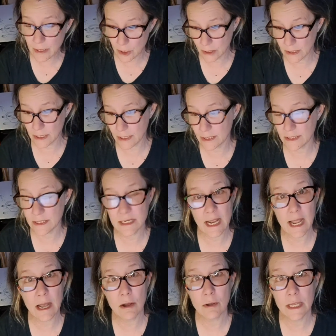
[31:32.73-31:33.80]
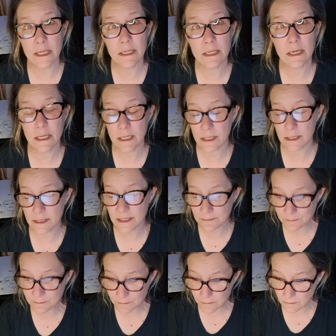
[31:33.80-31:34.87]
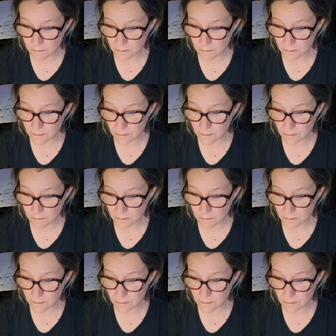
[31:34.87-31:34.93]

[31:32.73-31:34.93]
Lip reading: America is now. It is